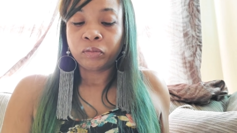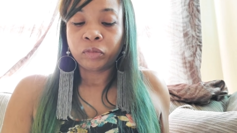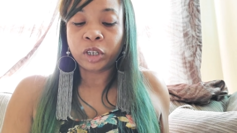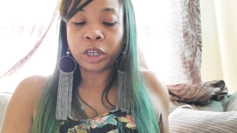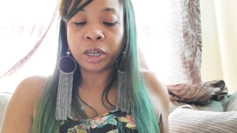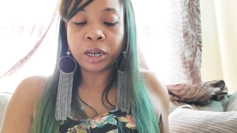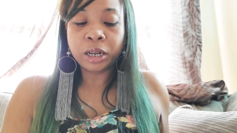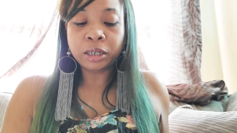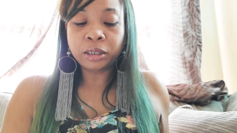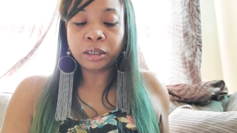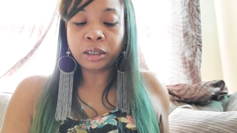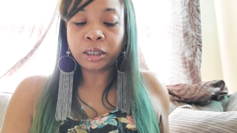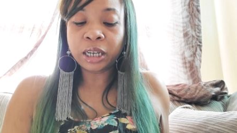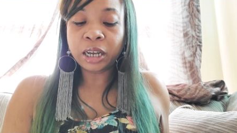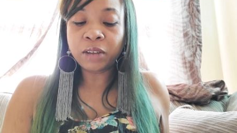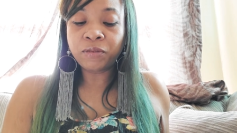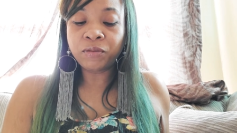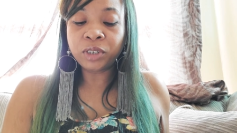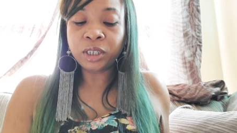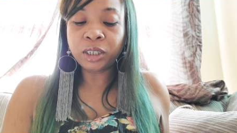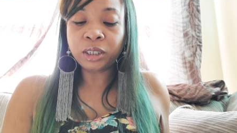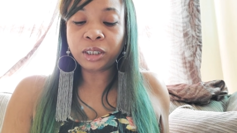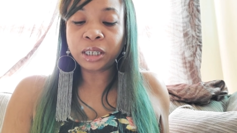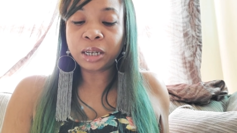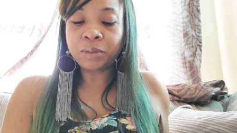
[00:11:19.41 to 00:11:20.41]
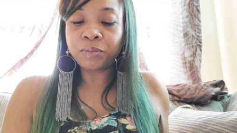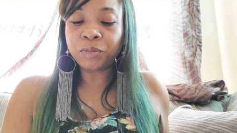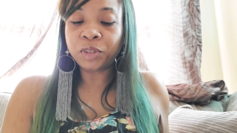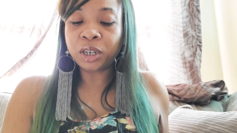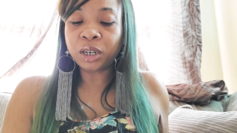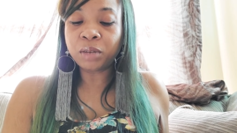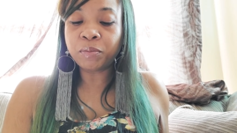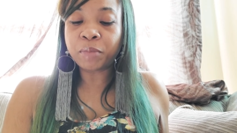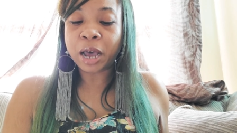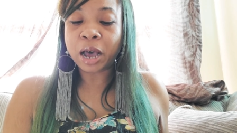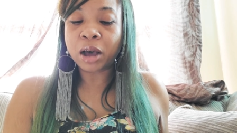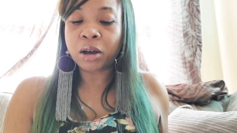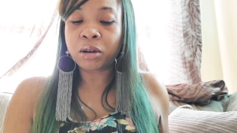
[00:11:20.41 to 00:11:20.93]
and there's definitely something
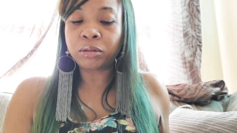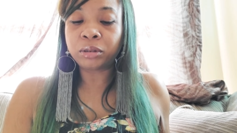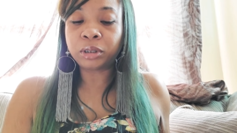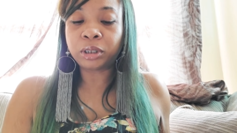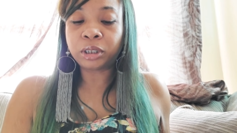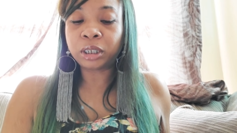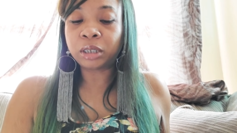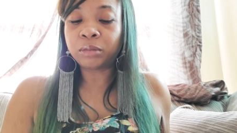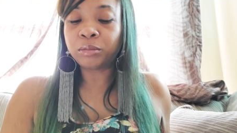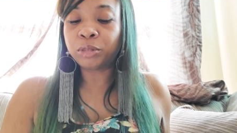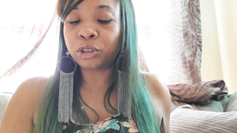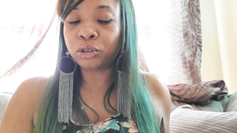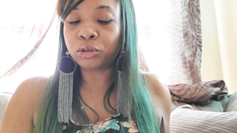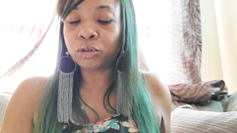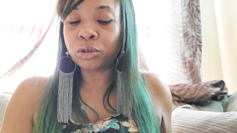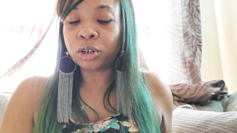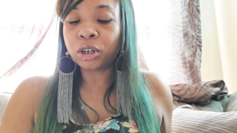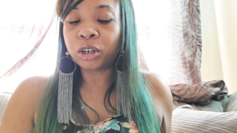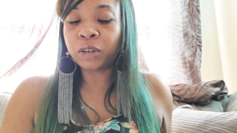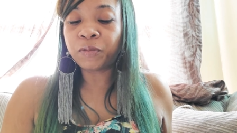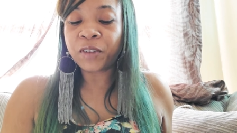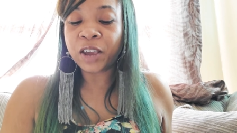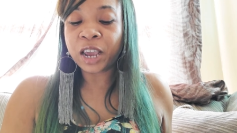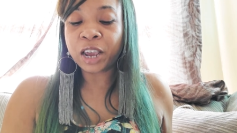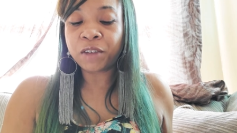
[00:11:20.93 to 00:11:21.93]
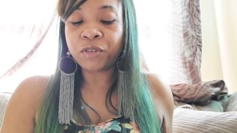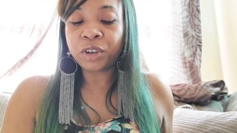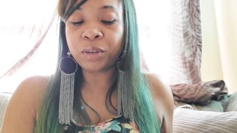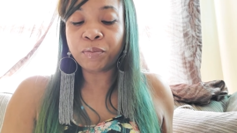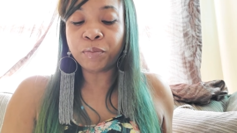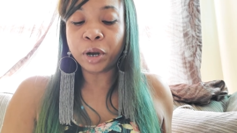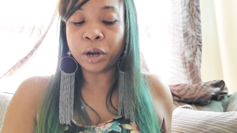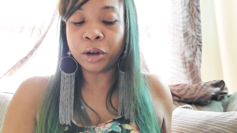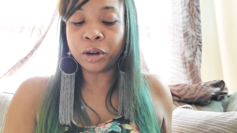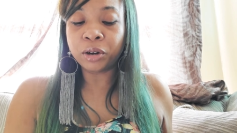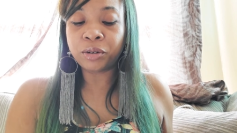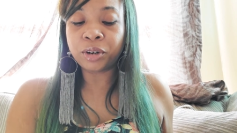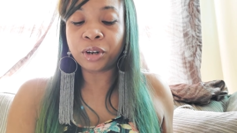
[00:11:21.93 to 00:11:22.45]
about some sort of heavy
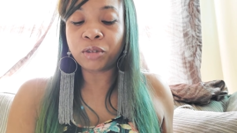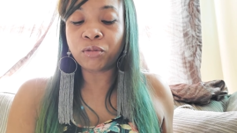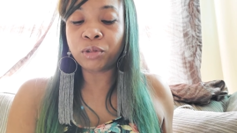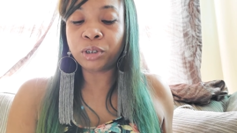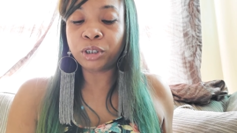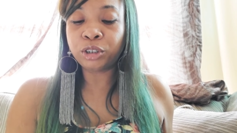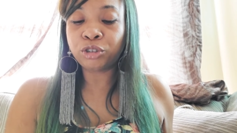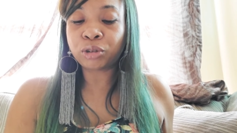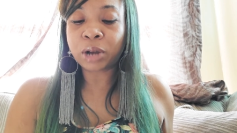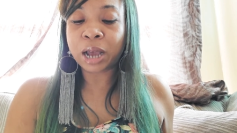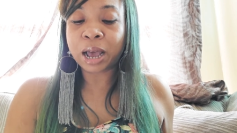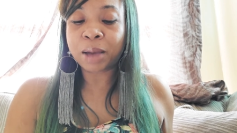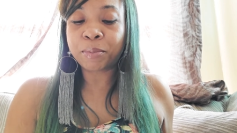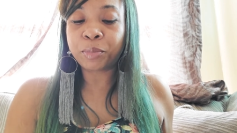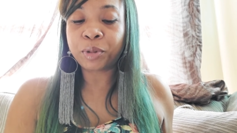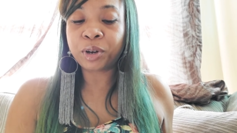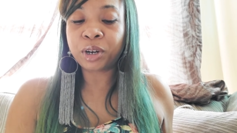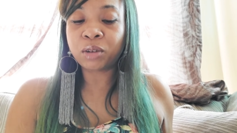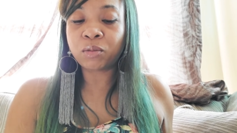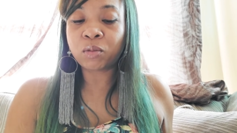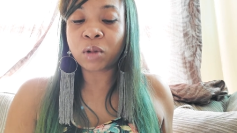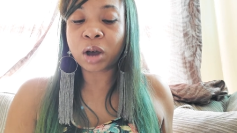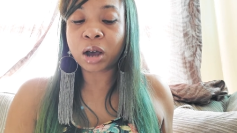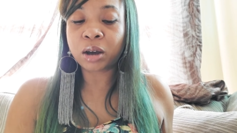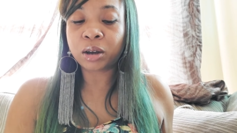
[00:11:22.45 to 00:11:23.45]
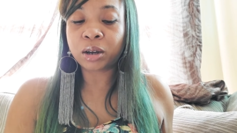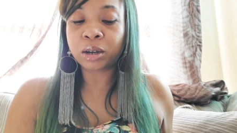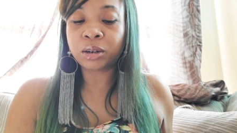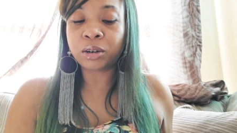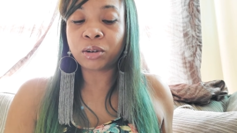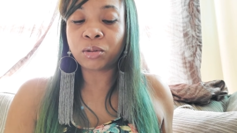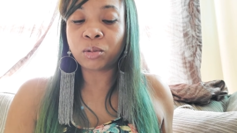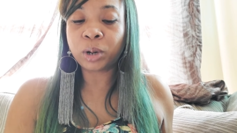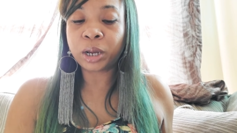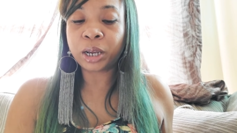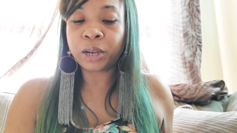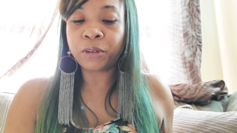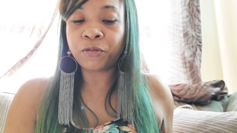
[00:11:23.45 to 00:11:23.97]
burden that we're dropping and walking
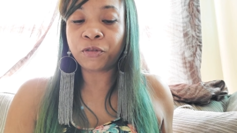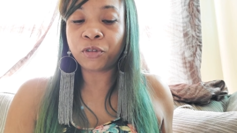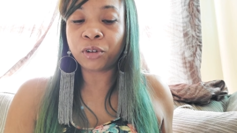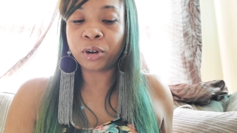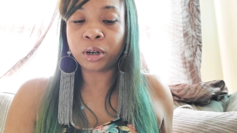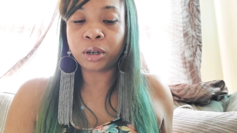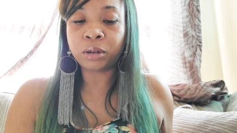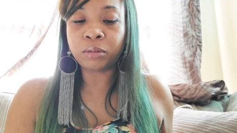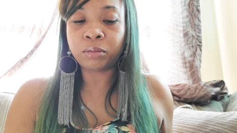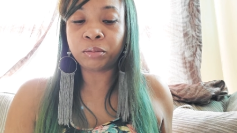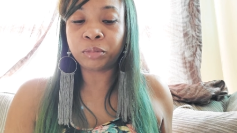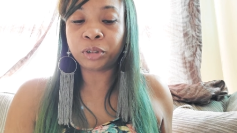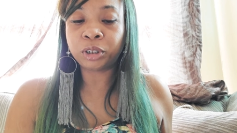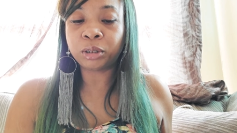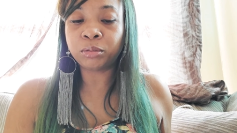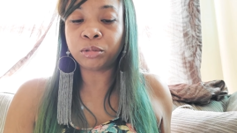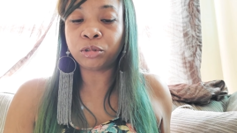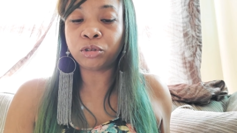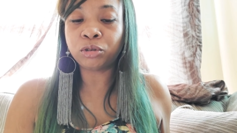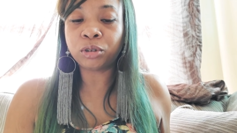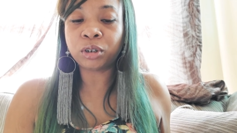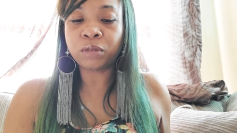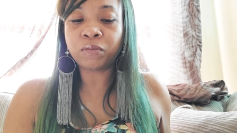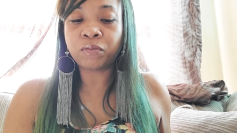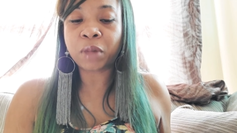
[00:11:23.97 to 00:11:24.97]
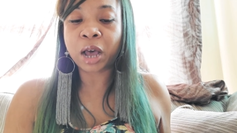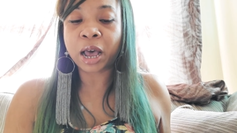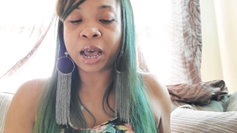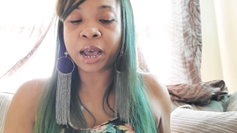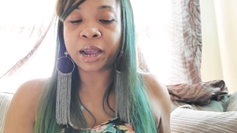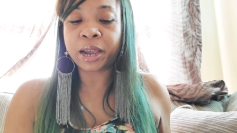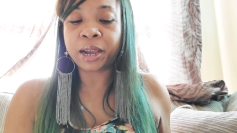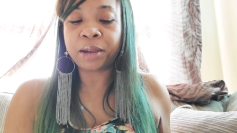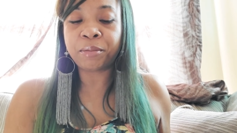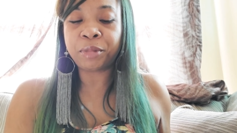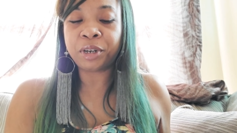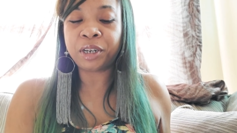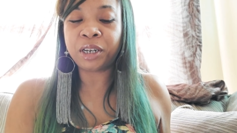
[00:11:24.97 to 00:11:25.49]
away from, some sort of
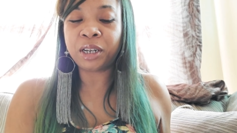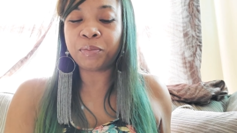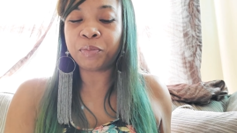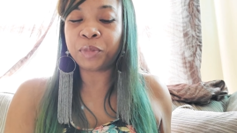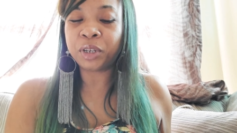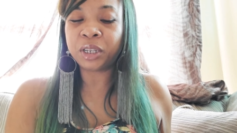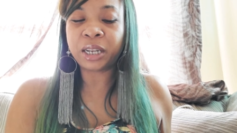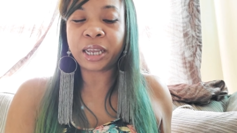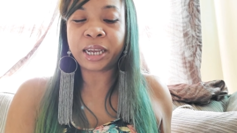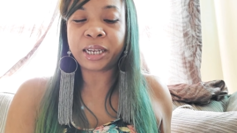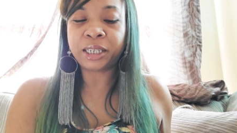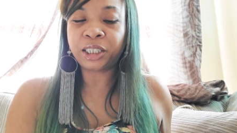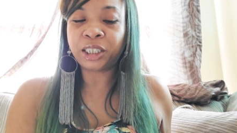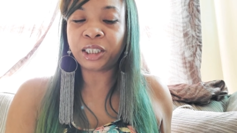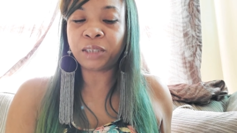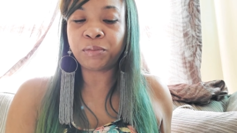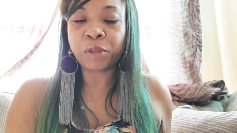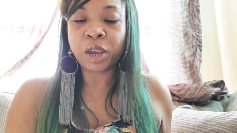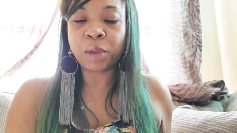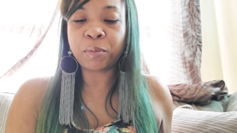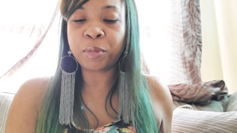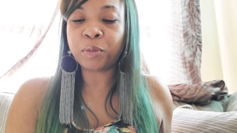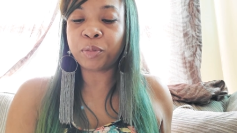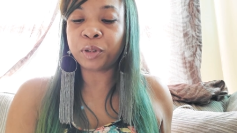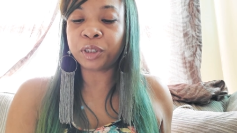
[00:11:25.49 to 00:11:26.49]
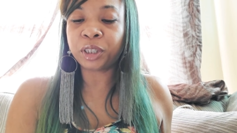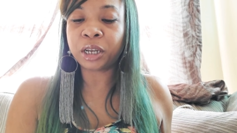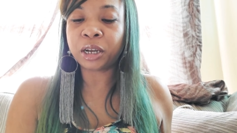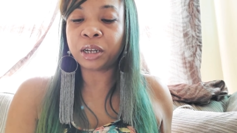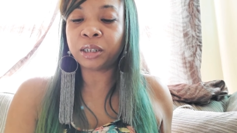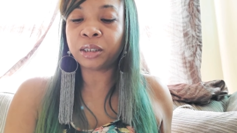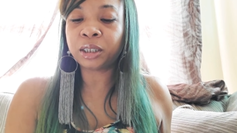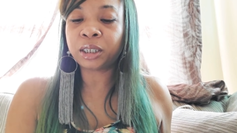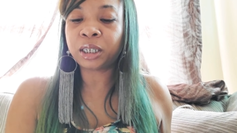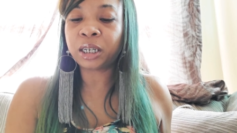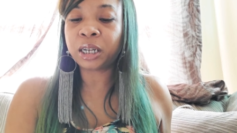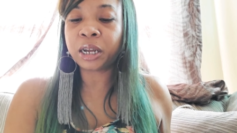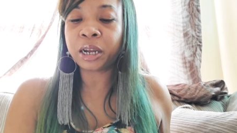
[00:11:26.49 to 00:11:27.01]
mind manipulation maybe, but
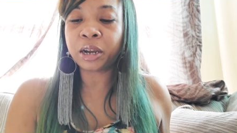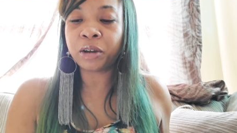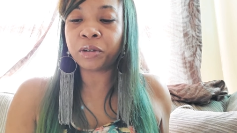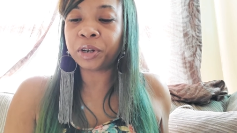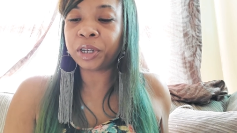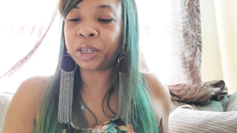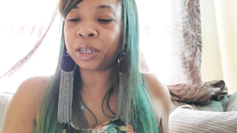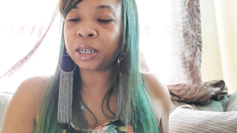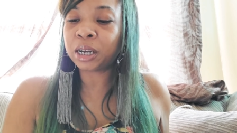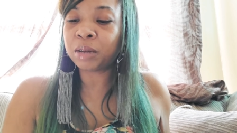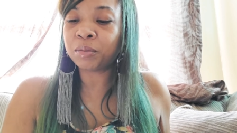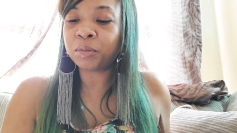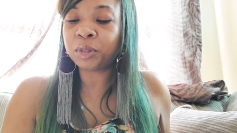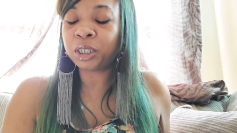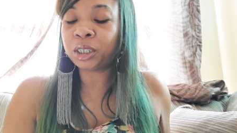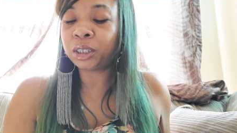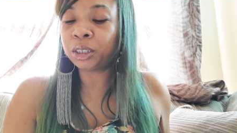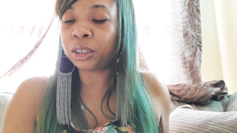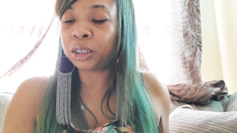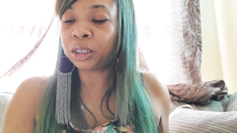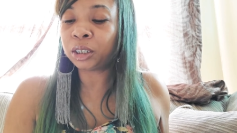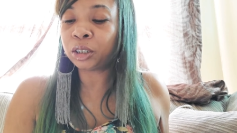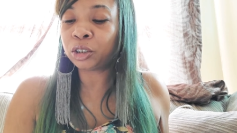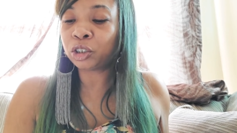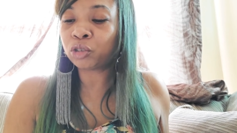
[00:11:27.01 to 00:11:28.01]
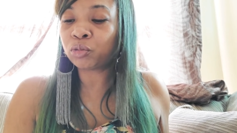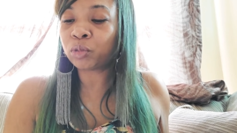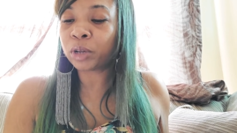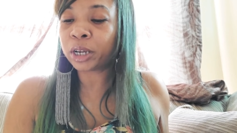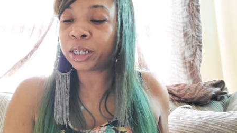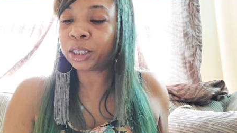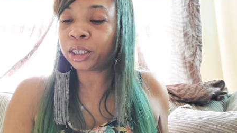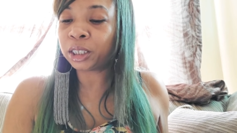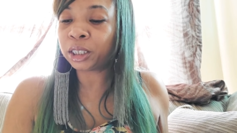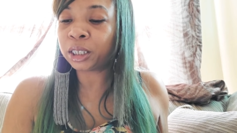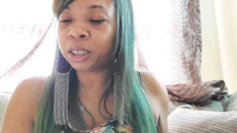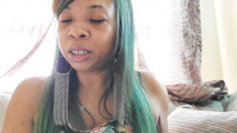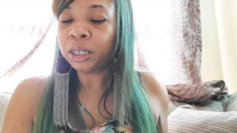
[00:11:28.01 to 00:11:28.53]
there's clarity coming in the
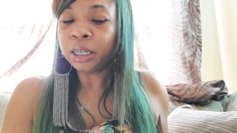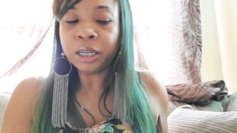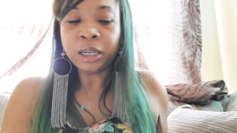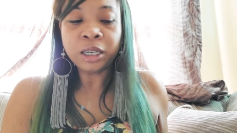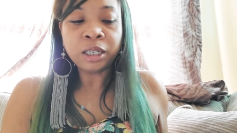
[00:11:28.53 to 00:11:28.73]
situation.